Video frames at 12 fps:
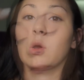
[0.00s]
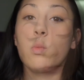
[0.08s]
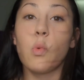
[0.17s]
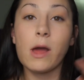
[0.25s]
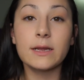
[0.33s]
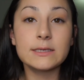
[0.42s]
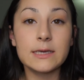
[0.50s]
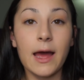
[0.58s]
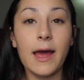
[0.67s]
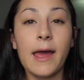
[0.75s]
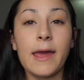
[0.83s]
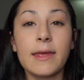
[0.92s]
Once
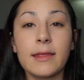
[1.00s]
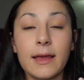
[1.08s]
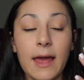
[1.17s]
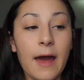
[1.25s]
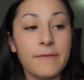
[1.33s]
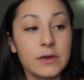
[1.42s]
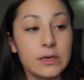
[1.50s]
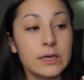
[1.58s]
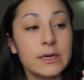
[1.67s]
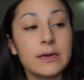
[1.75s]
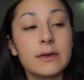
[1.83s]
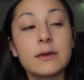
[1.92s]
I like have a
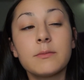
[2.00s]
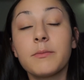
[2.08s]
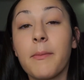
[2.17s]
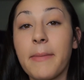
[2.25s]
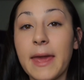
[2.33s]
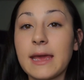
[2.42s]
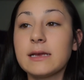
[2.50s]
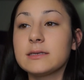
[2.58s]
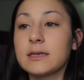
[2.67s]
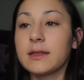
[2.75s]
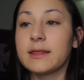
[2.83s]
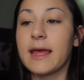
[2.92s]
good
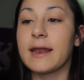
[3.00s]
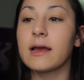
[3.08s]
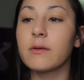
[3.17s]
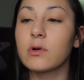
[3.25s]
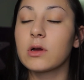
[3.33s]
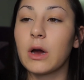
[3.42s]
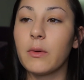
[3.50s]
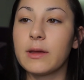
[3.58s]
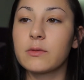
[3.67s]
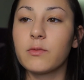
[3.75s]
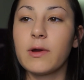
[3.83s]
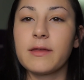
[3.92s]
base, then I will go
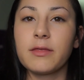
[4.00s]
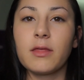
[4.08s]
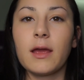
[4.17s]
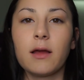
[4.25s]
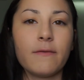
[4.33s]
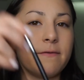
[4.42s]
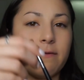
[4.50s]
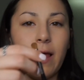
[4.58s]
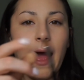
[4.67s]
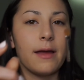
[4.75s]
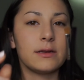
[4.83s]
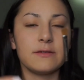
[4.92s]
in with like a flat